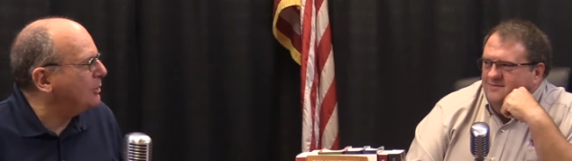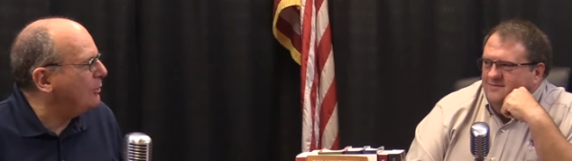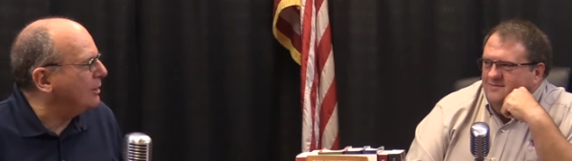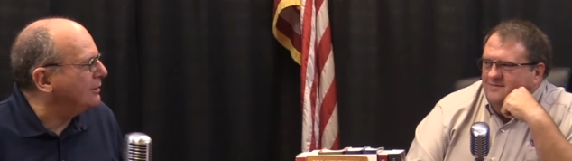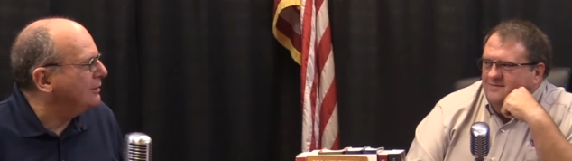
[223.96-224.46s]

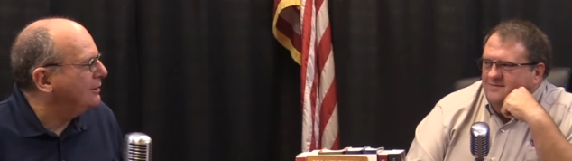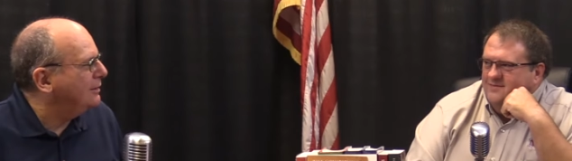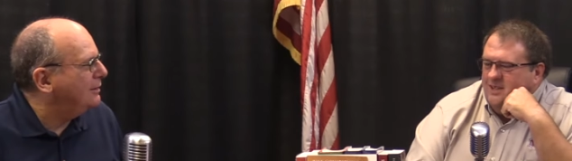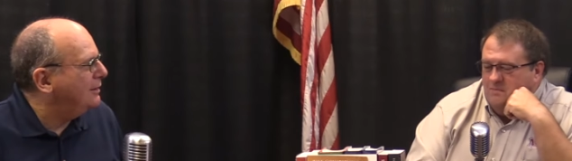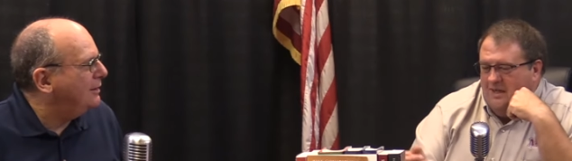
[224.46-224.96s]
Speaker 1: Court.
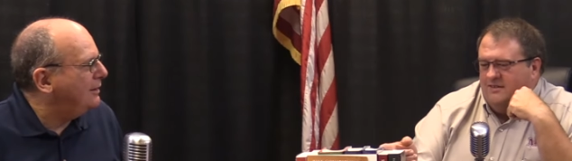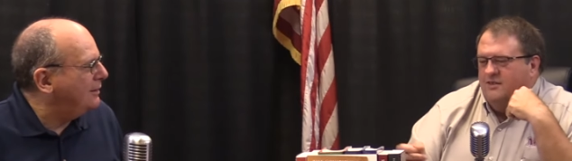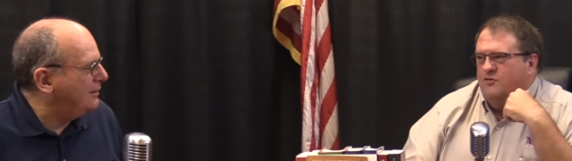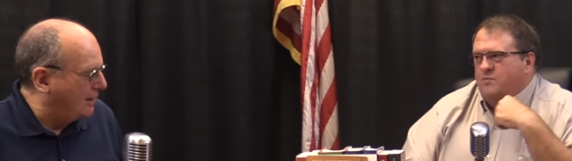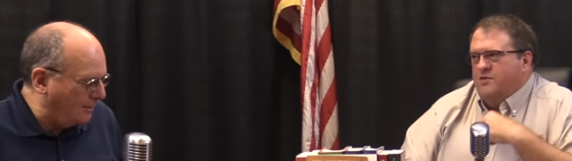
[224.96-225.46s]
Speaker 2: About
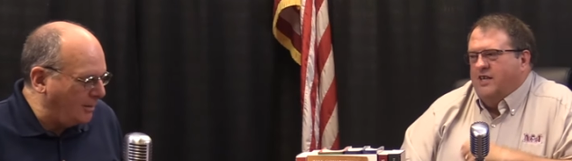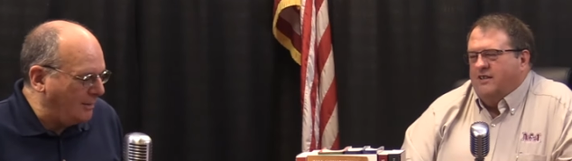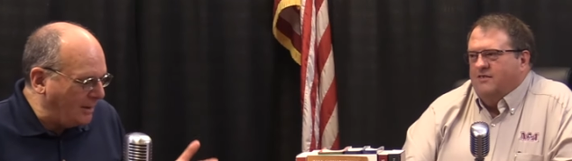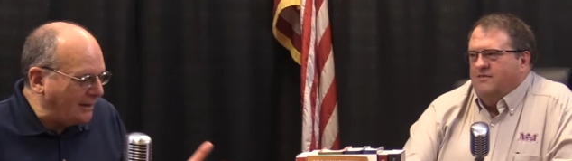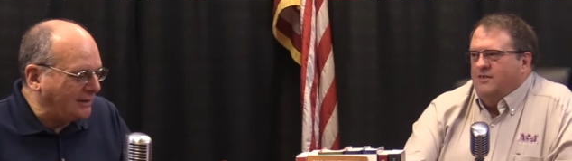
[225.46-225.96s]
this particular
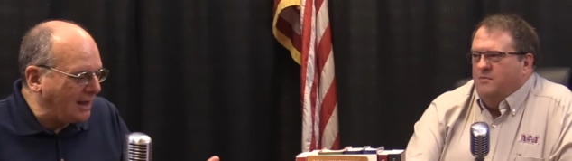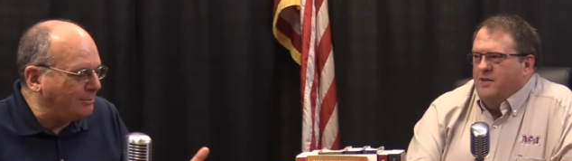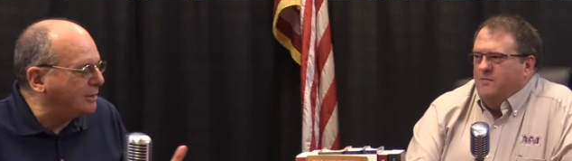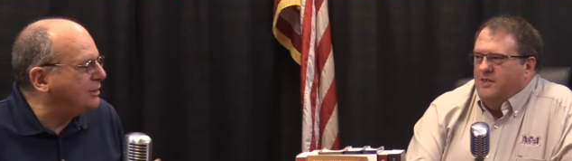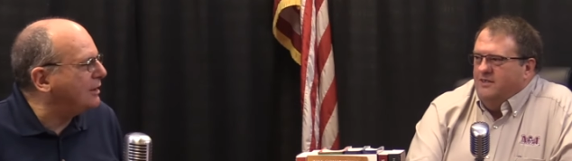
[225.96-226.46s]
about that
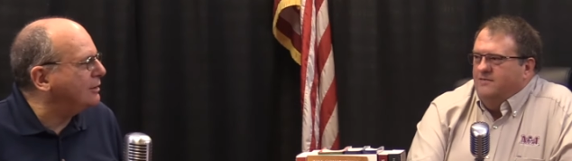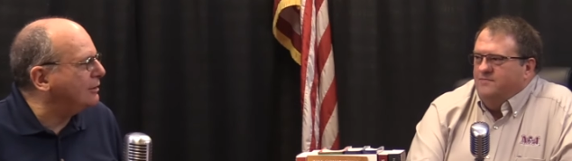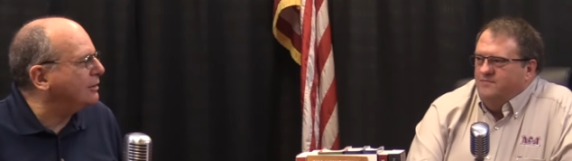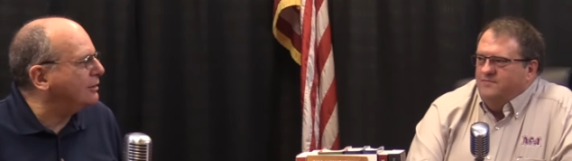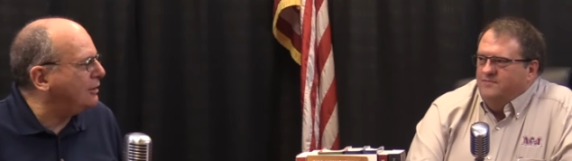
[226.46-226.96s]
amendment.
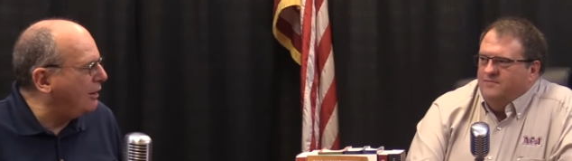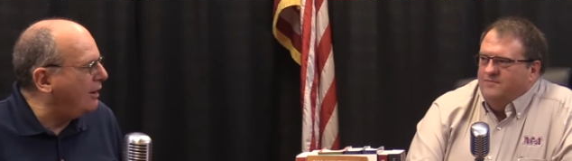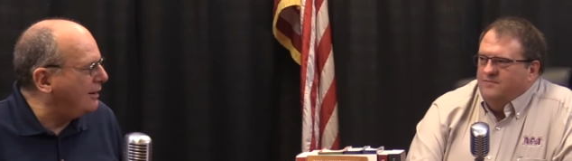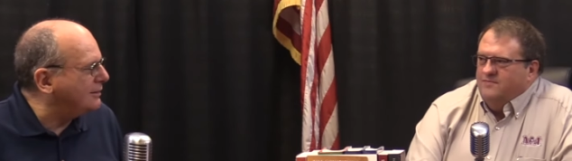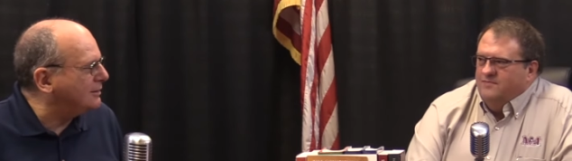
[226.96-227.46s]
Speaker 1: particular
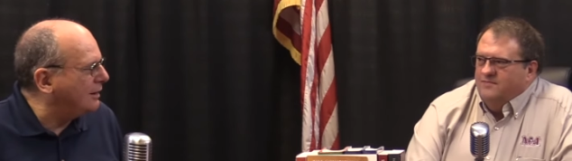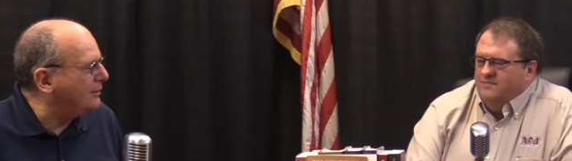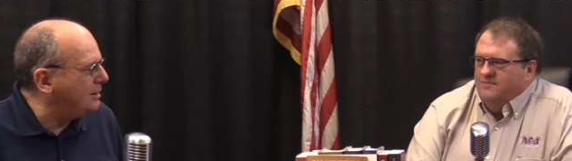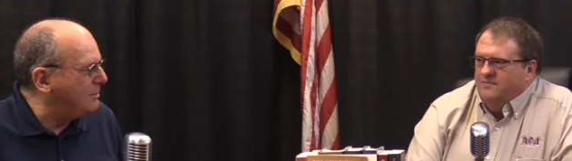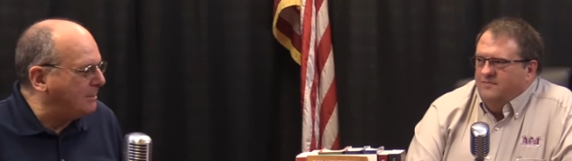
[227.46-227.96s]
clause
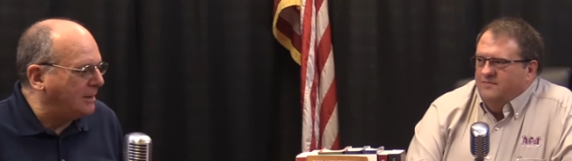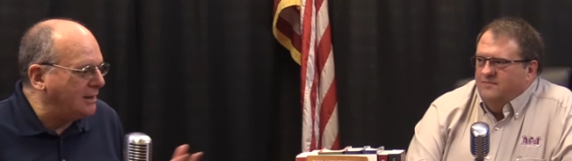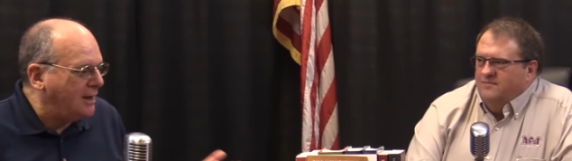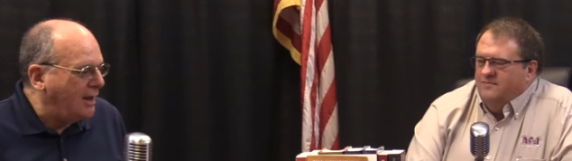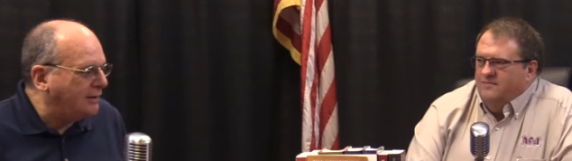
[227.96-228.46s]
of the amendment.
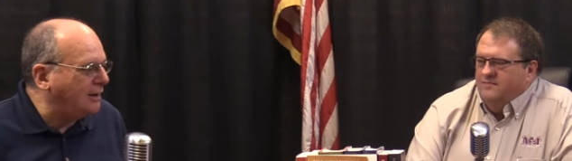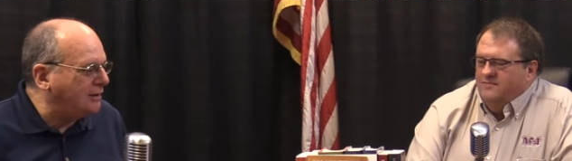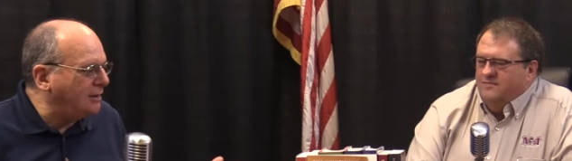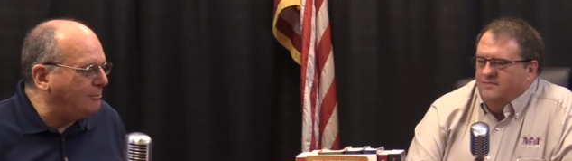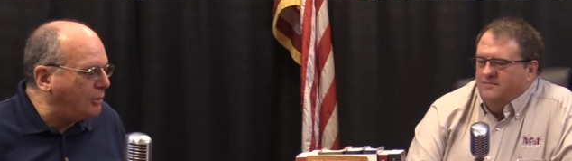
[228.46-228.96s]
The
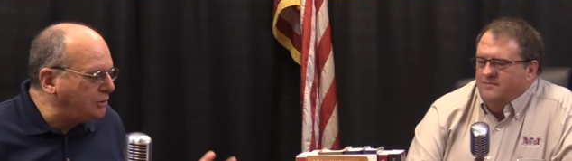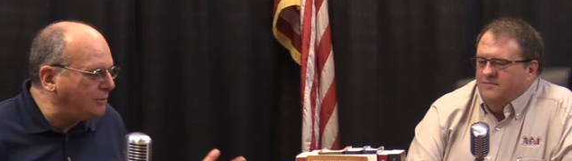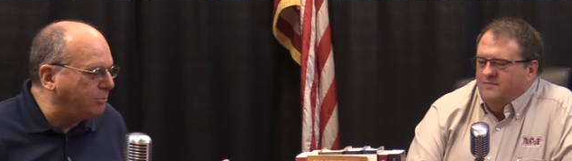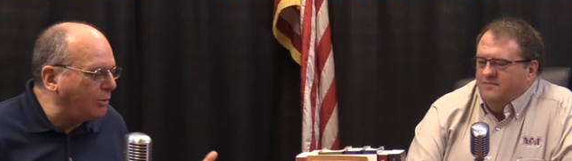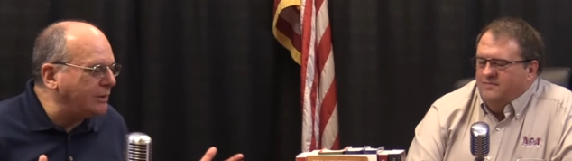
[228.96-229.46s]
the most
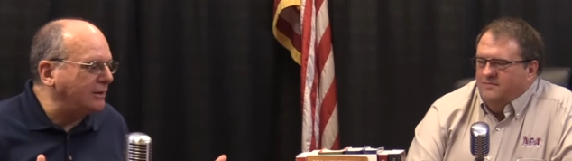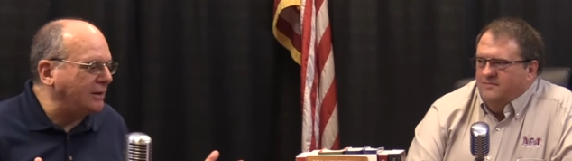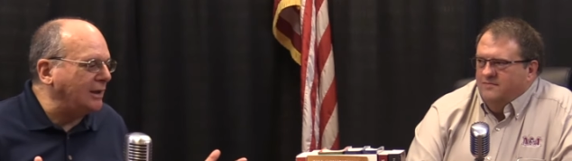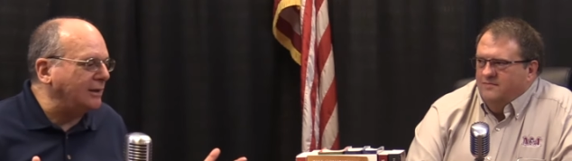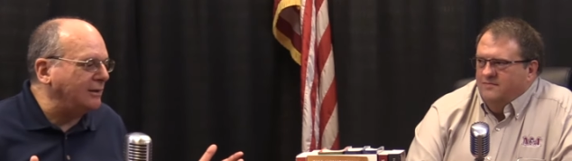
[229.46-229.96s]
important
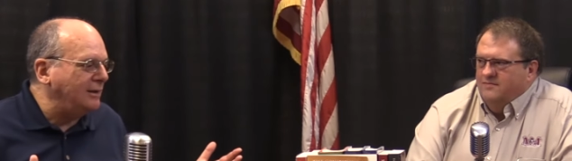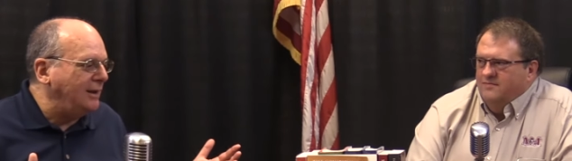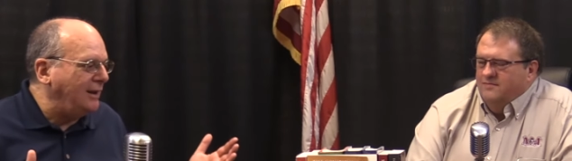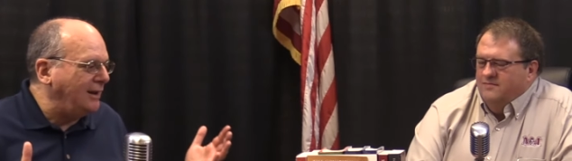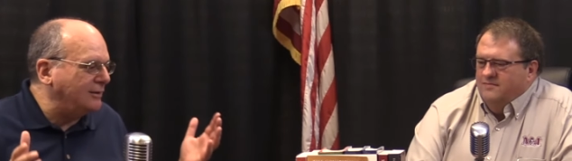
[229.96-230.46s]
thing
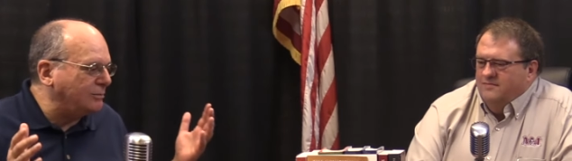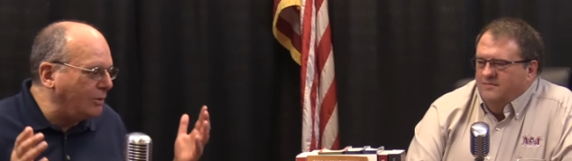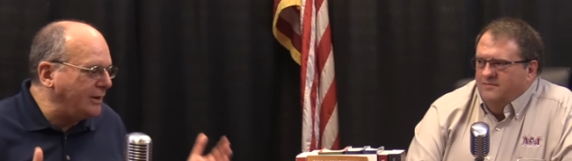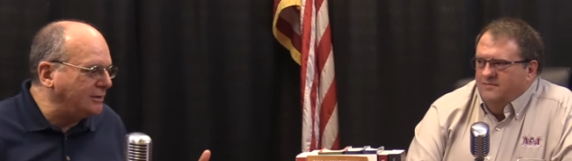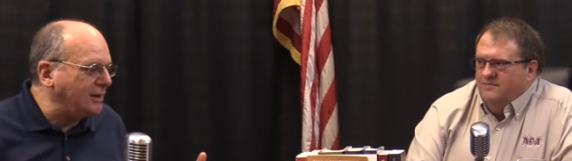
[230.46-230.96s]
is
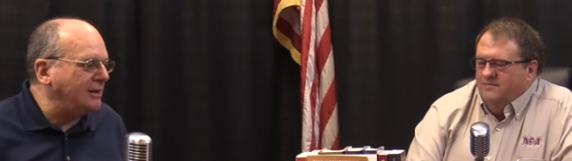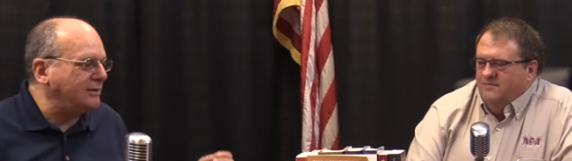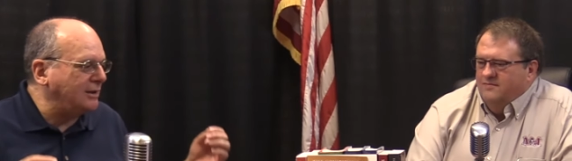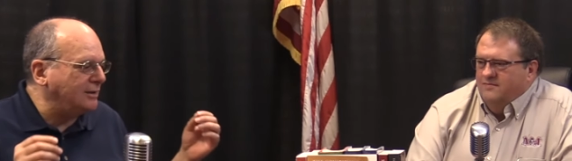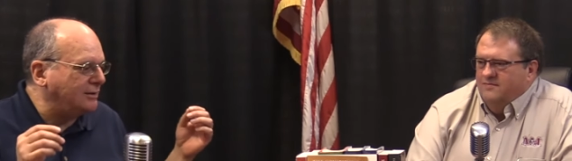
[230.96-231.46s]
what it
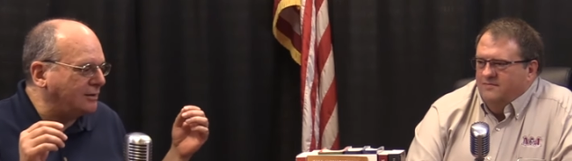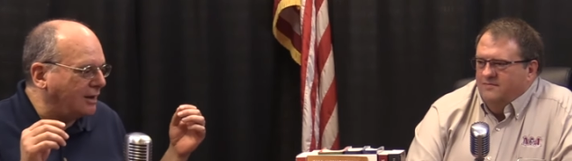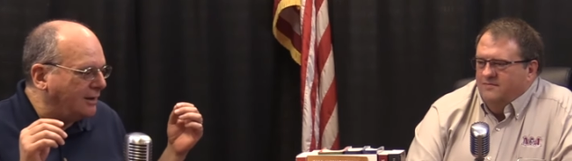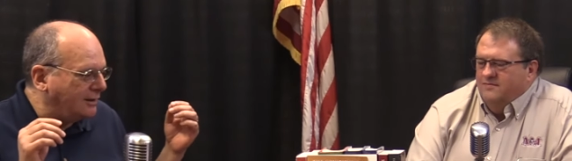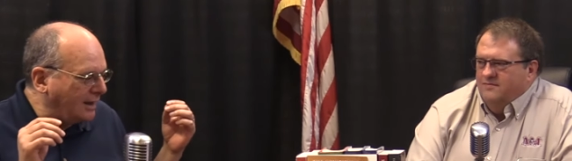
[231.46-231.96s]
says is
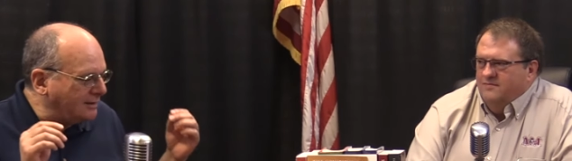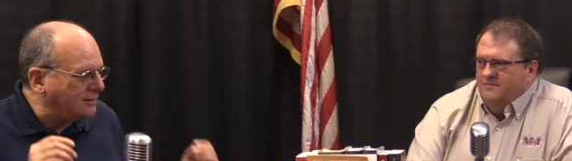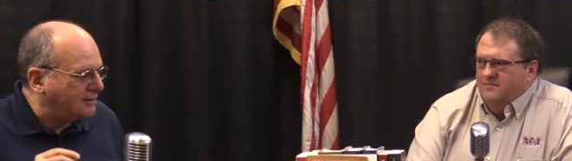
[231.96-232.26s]
that in